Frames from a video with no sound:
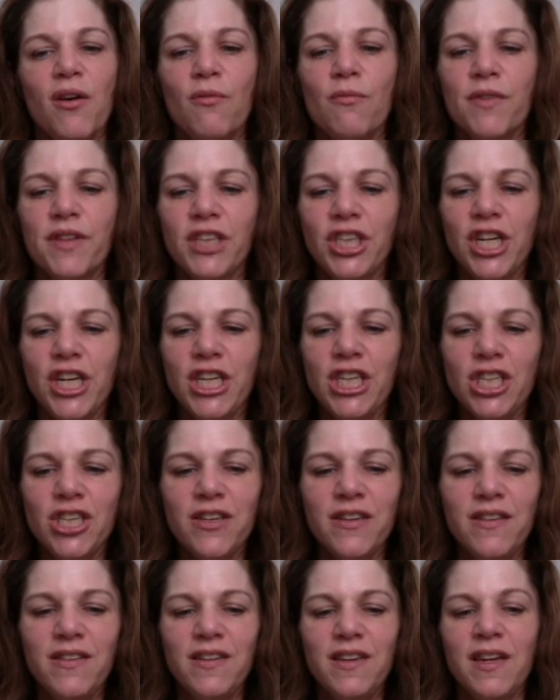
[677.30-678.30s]
with
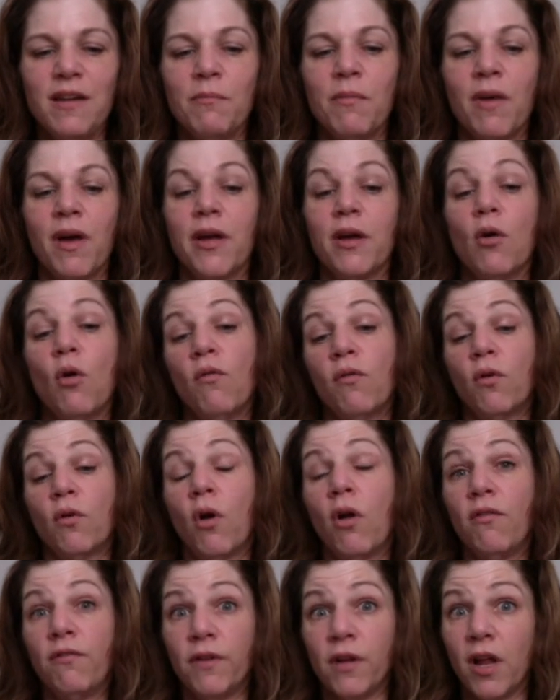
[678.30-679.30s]
changes in my
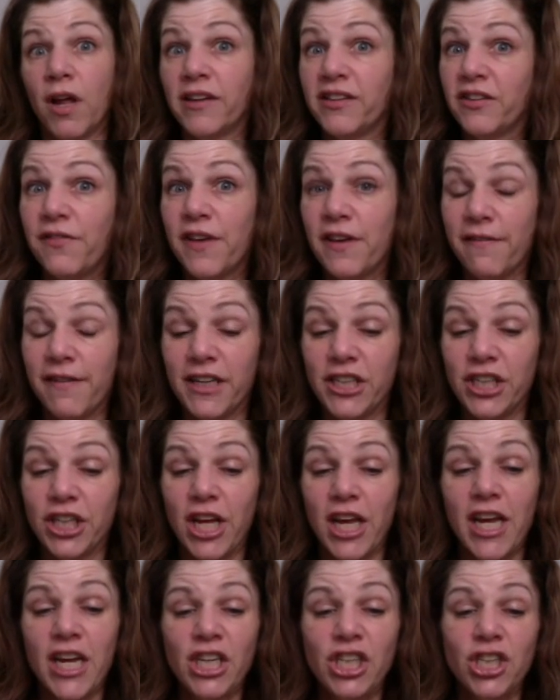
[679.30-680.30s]
overall philosophy of
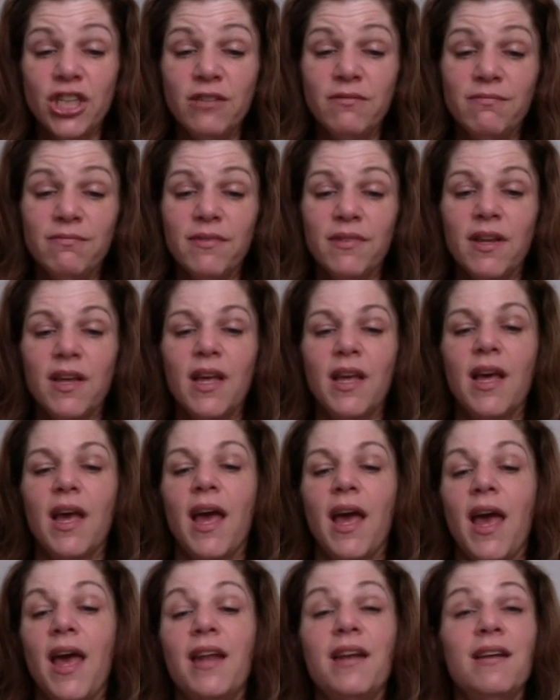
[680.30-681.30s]

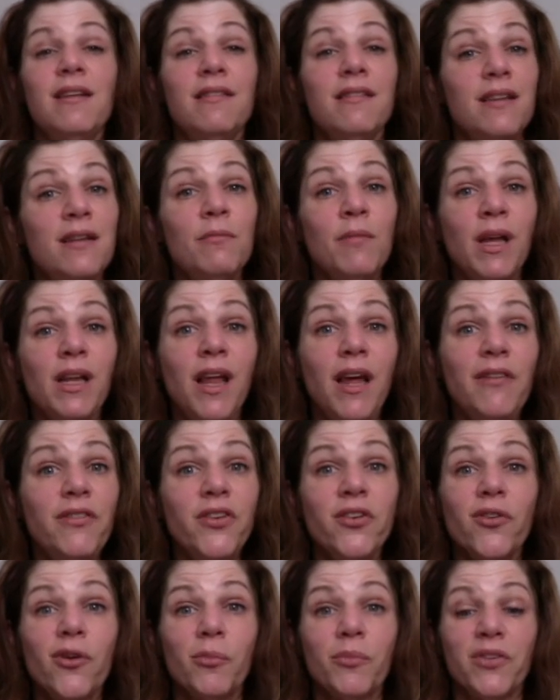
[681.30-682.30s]
education and in my life
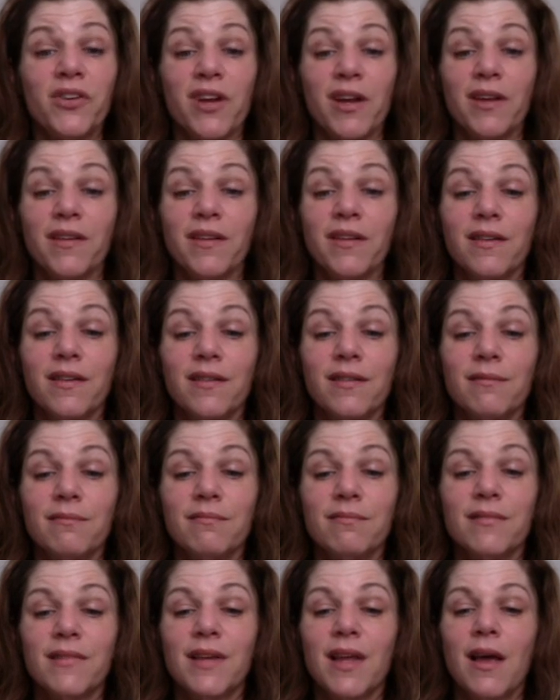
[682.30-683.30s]
circumstances.
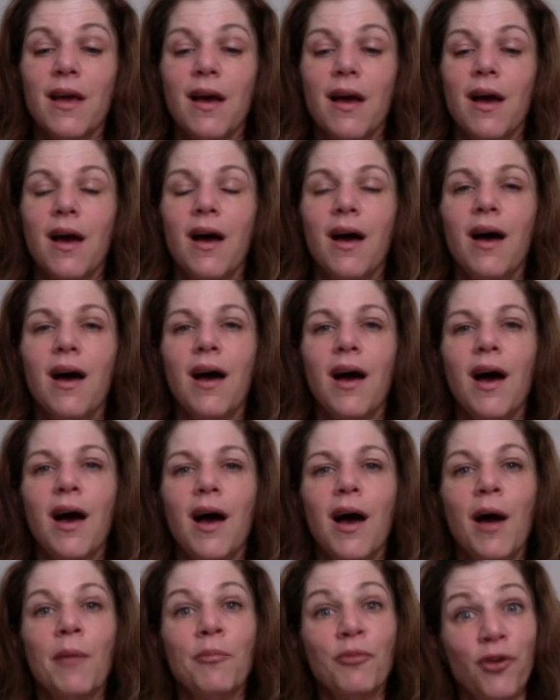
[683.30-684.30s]

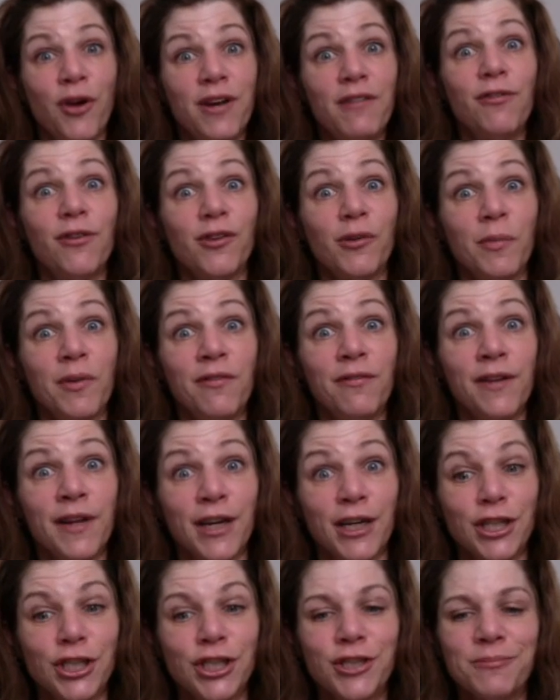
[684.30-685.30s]
I'm grateful to be
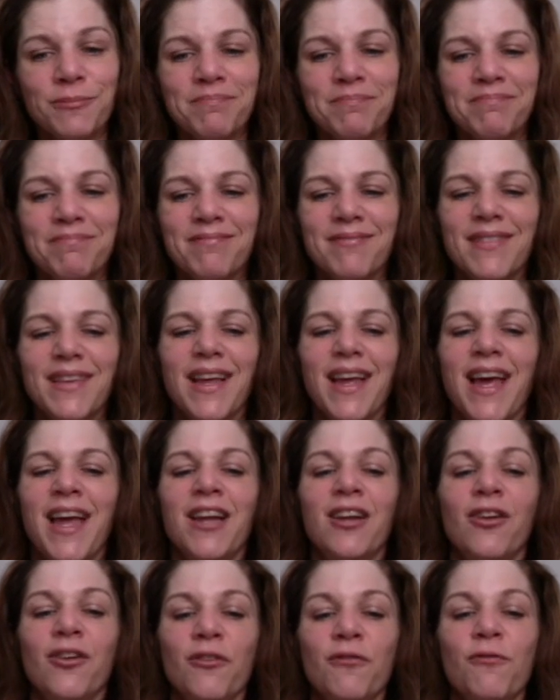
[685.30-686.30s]
finished
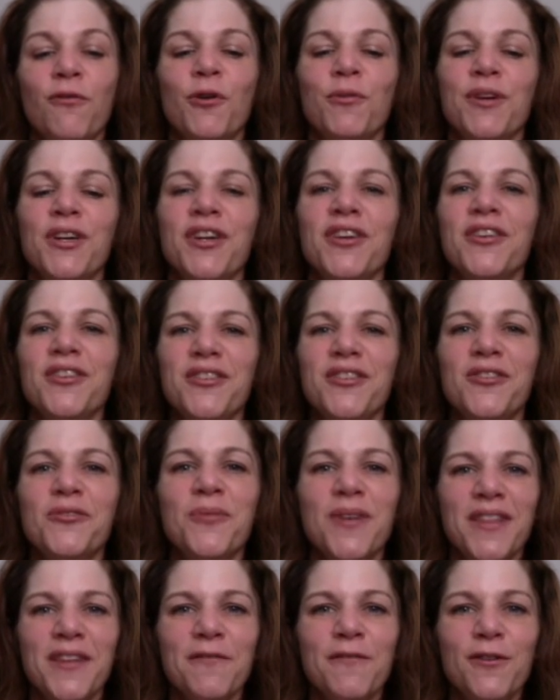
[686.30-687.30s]
and look forward to
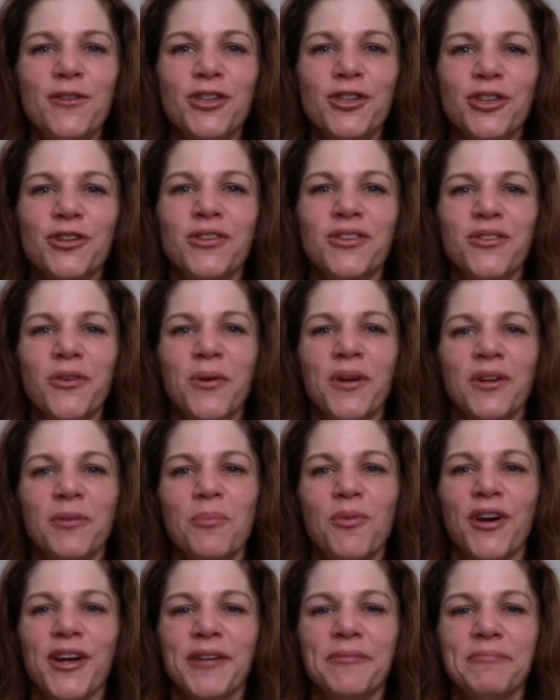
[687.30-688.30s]
what the future is going to
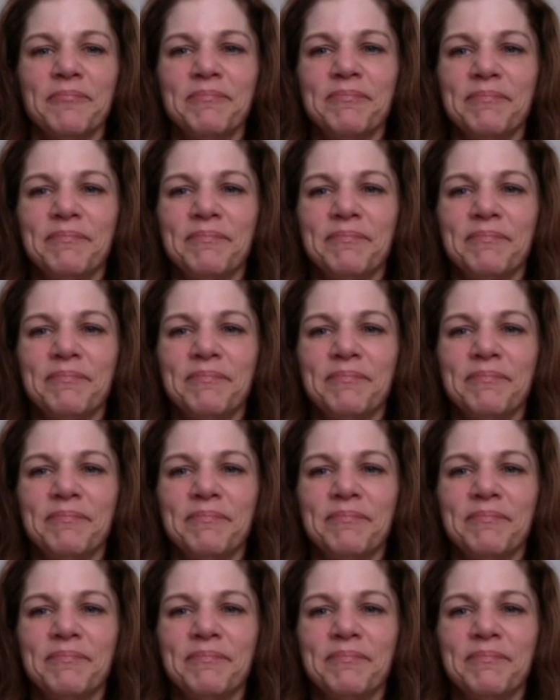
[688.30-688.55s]
bring.